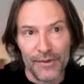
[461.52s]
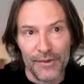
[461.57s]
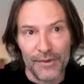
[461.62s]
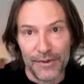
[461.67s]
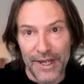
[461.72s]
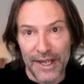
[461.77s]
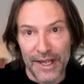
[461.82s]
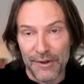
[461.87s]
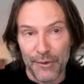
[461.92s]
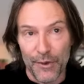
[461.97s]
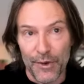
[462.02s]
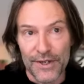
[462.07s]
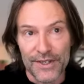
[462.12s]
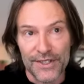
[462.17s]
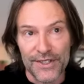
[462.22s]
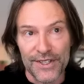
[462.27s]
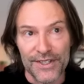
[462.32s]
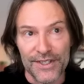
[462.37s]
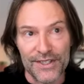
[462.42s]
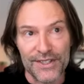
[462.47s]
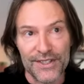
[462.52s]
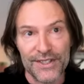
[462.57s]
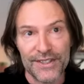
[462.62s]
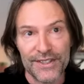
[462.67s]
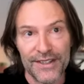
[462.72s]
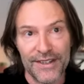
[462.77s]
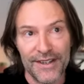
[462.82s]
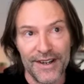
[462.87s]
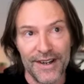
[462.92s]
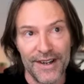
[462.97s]
Like, for instance,
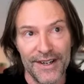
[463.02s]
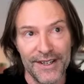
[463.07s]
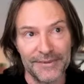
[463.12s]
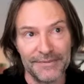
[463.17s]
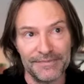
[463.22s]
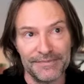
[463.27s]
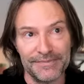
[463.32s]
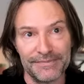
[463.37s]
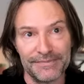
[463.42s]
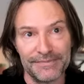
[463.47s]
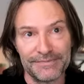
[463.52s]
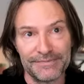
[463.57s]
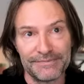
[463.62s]
the